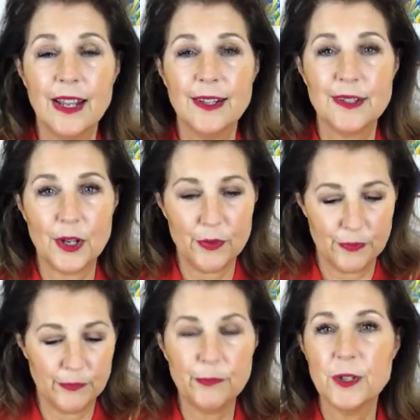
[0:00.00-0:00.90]

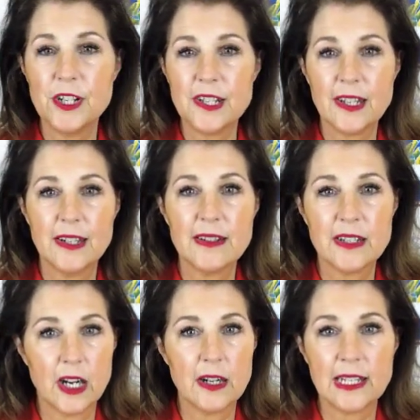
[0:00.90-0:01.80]
So we're just going to
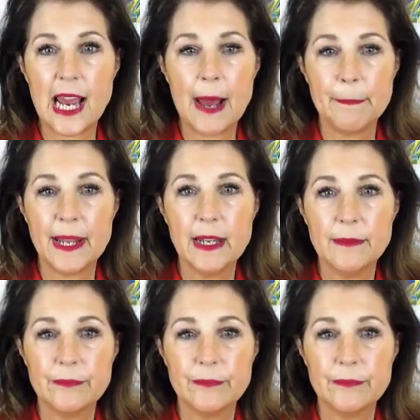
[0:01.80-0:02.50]
start tapping,